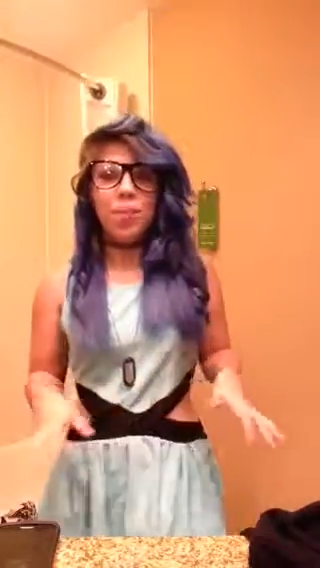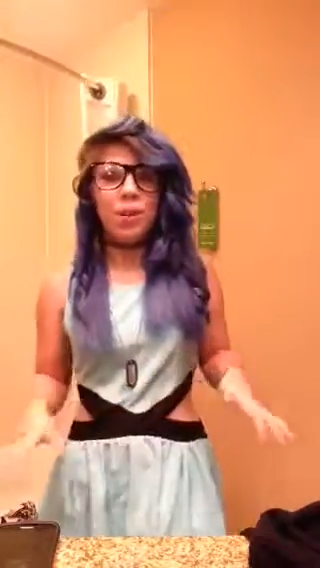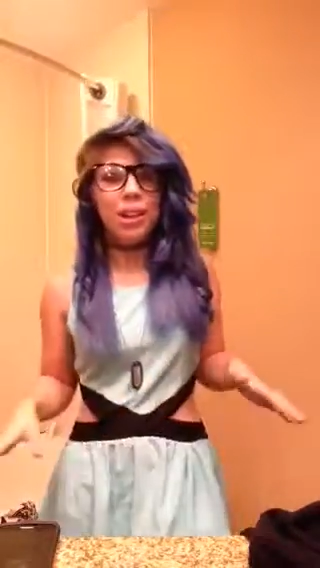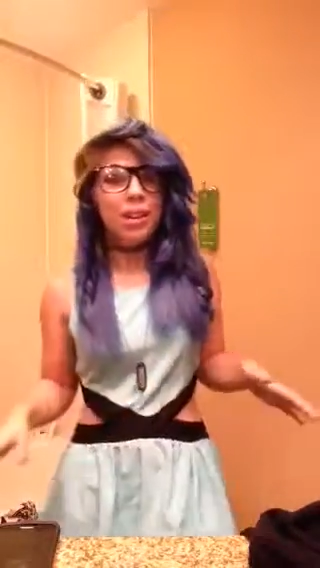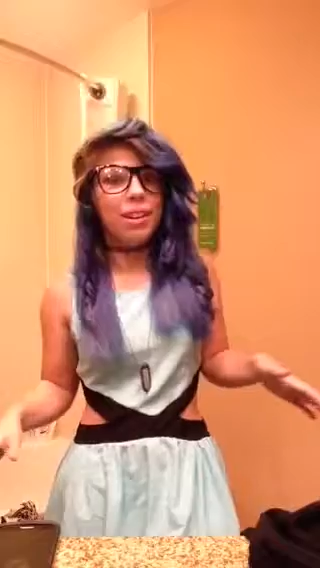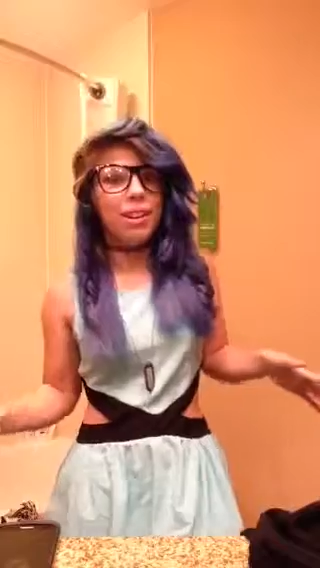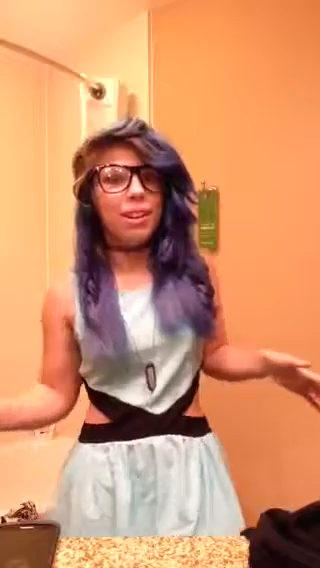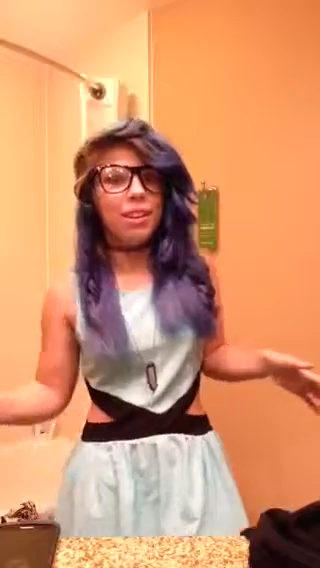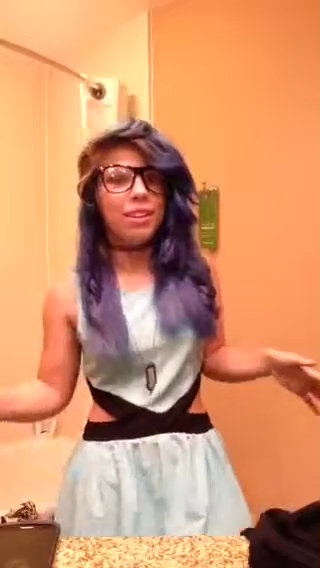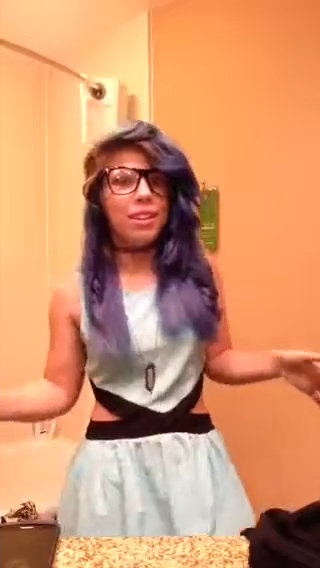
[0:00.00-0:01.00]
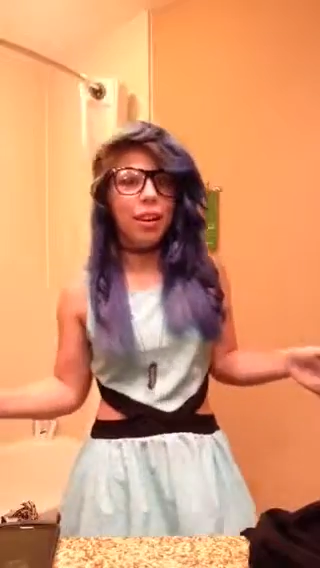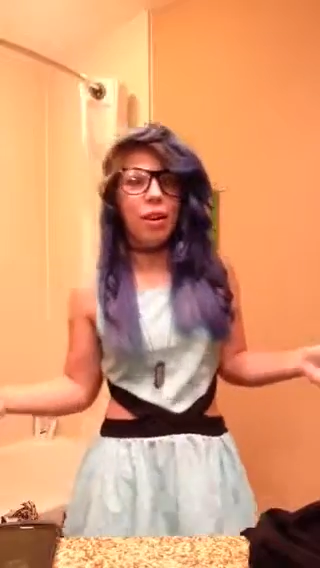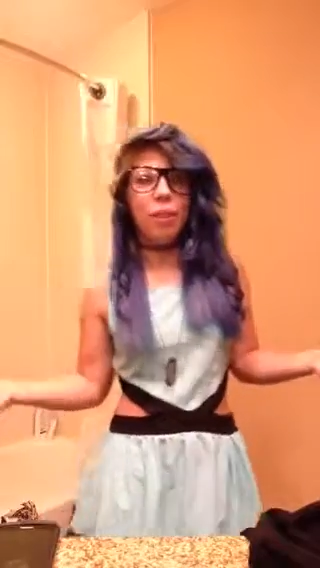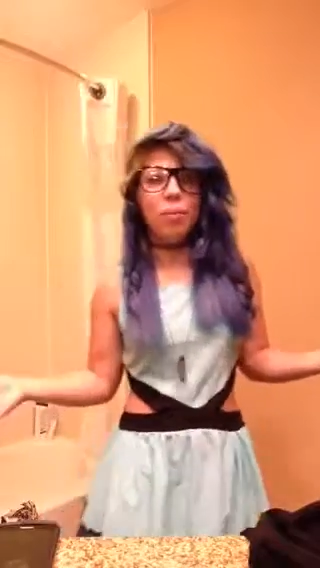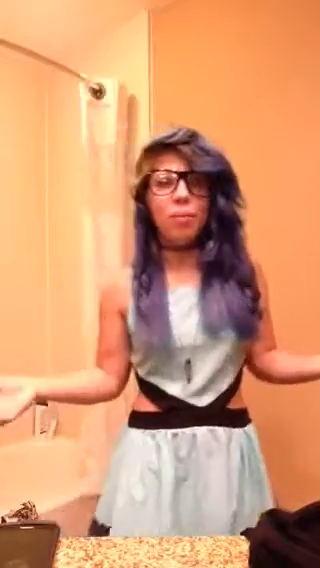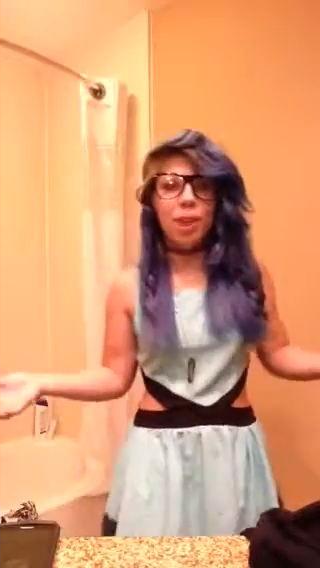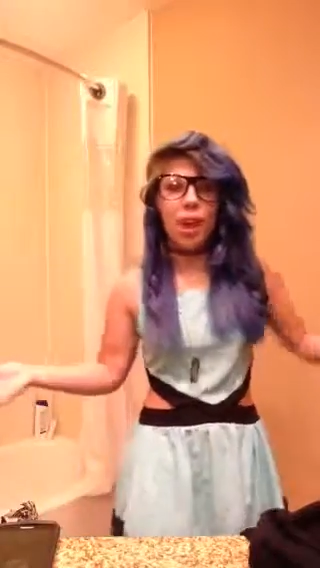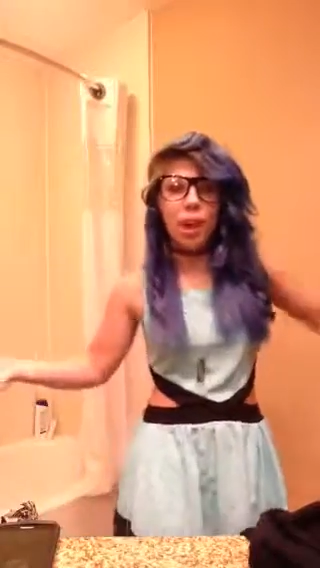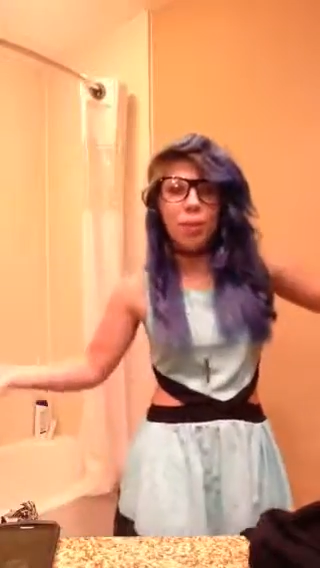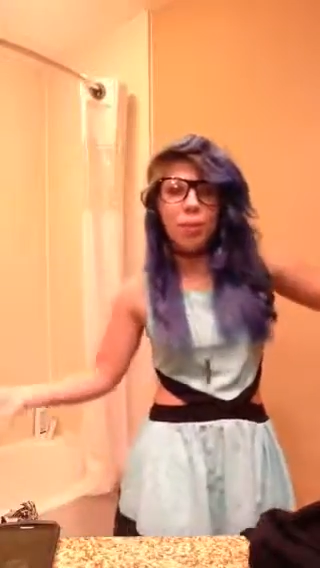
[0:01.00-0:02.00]
because, um, yeah,
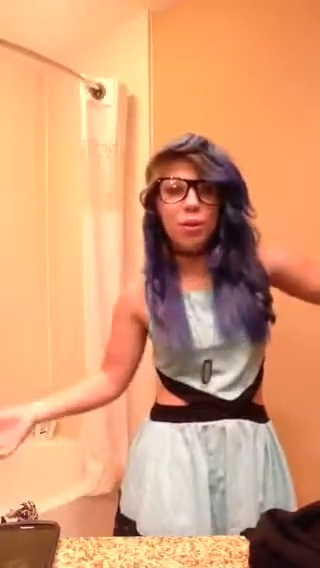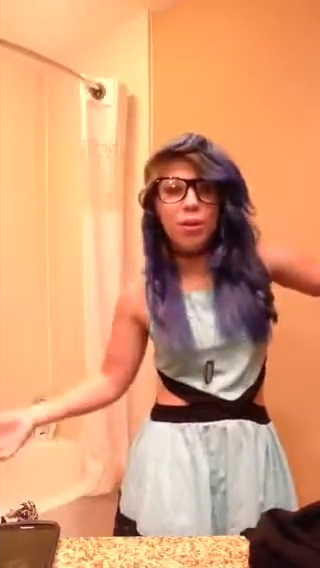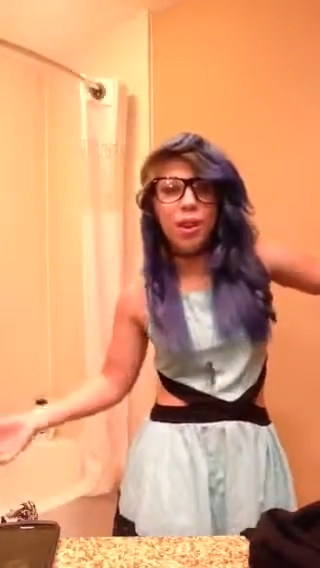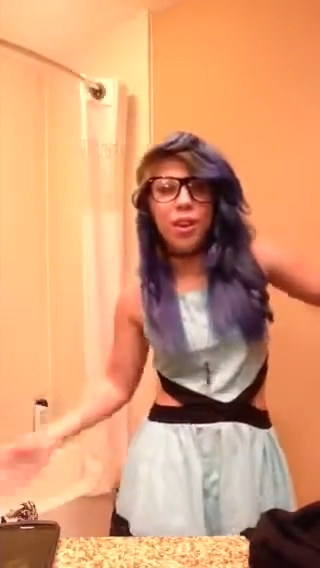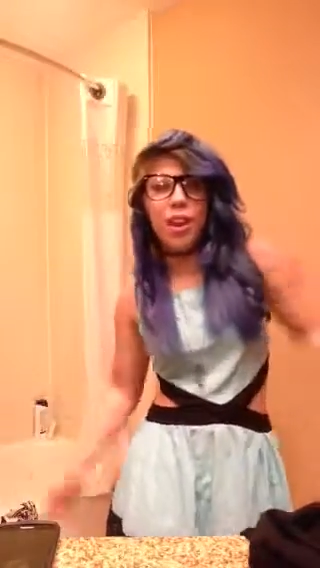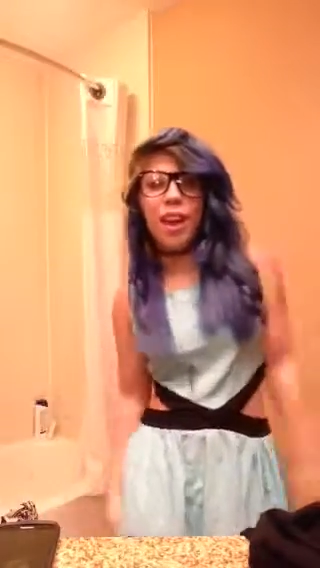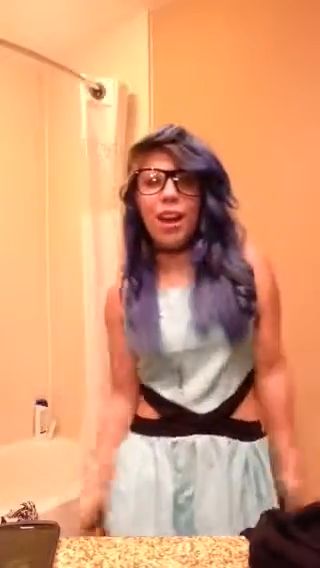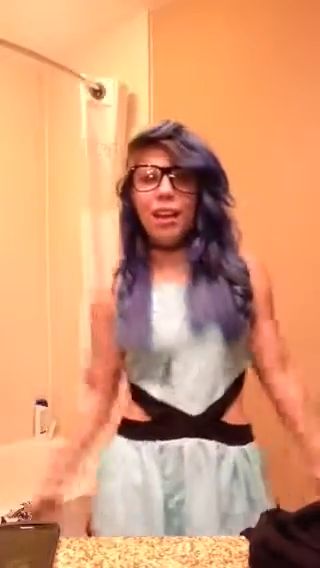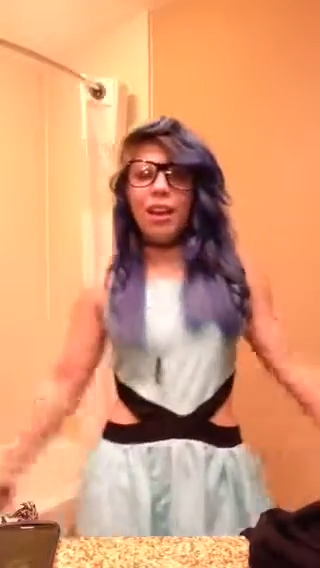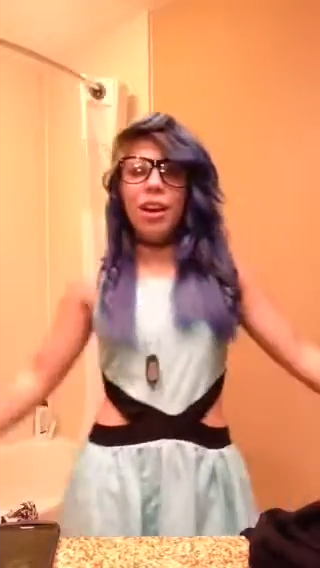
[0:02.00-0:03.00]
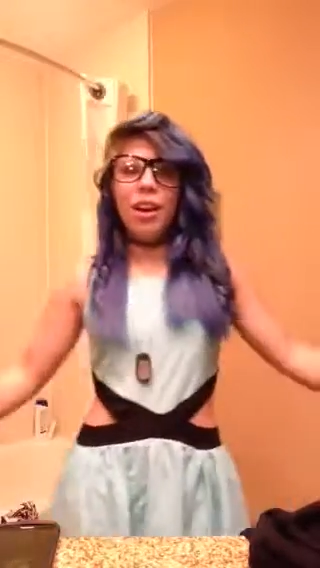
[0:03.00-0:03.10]
I'm in a hotel and